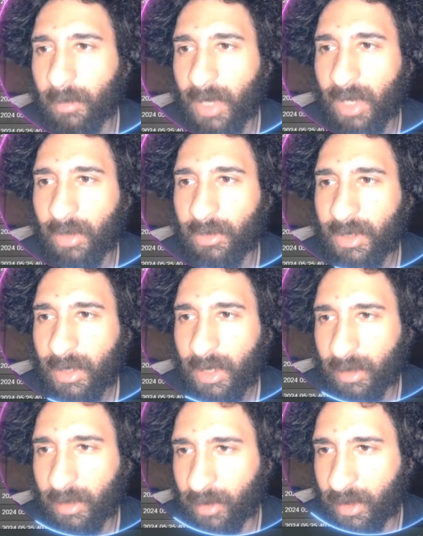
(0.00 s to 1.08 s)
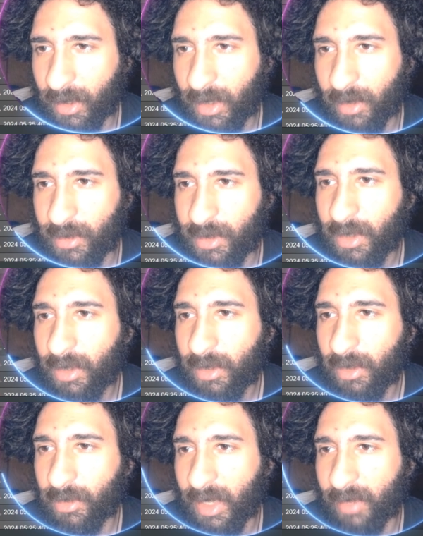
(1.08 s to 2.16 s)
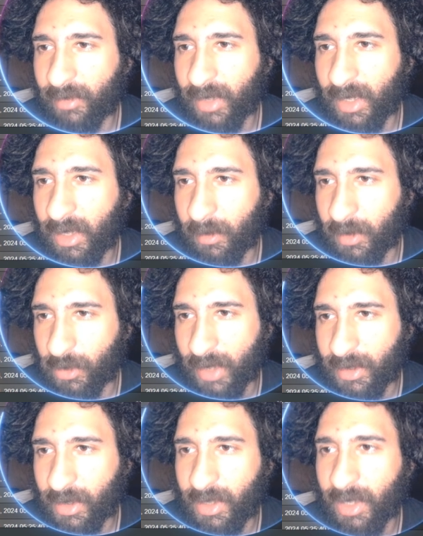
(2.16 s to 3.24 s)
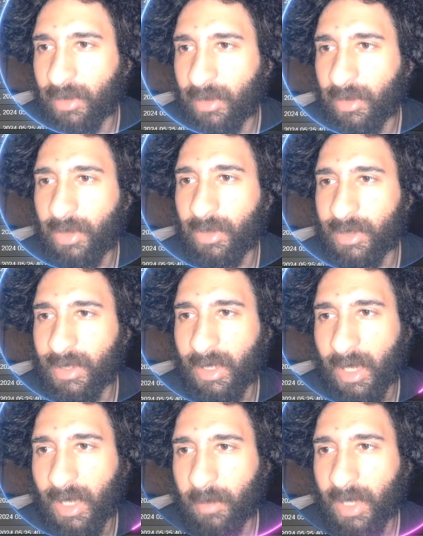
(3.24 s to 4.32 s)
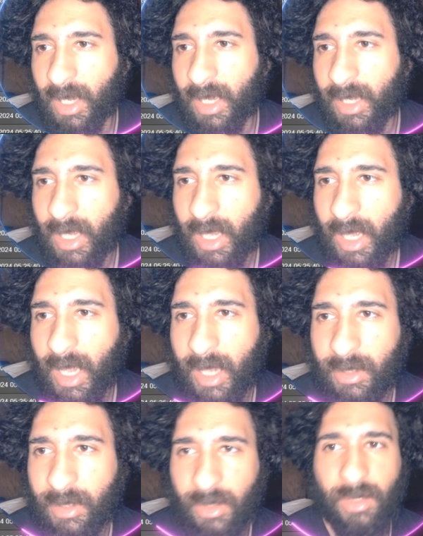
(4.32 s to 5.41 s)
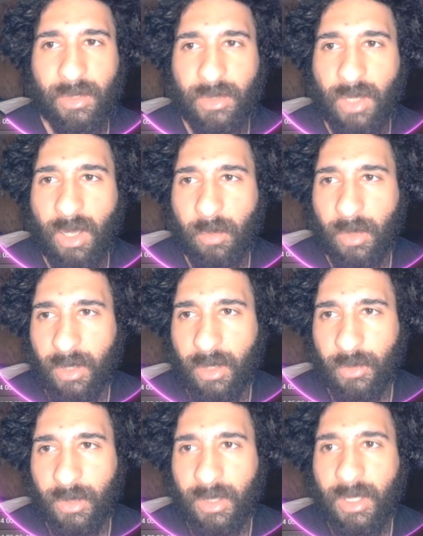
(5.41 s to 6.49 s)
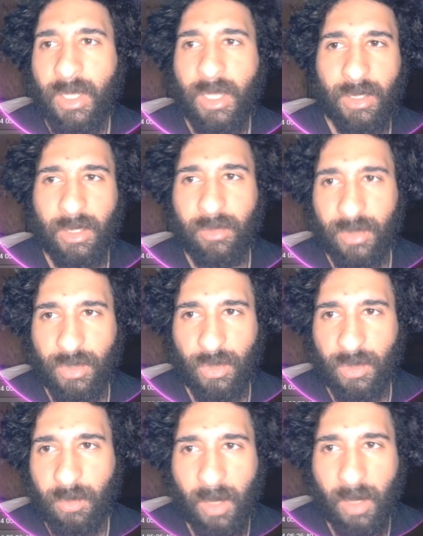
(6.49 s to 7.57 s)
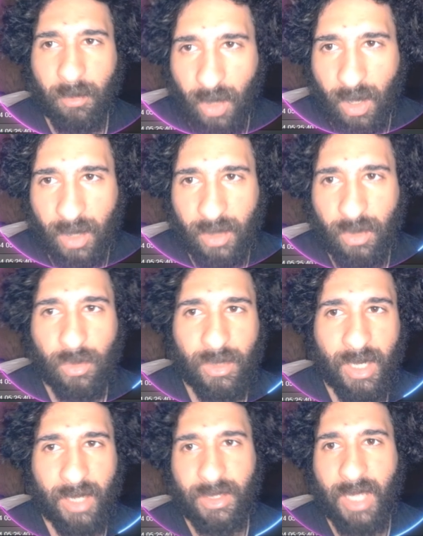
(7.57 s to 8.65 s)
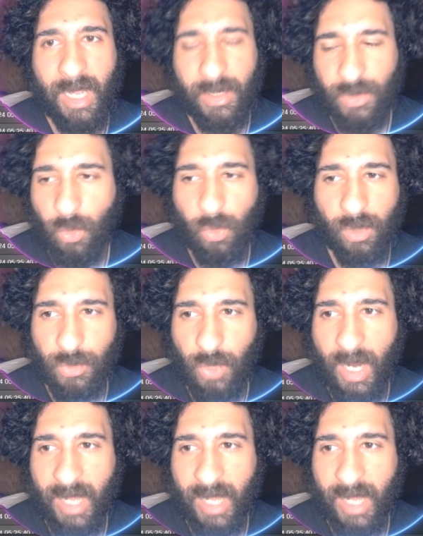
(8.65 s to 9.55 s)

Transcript: the amount, and everything else. They also have the claim addresses here. You can see the API and the top 100 and even search by block, text hash, or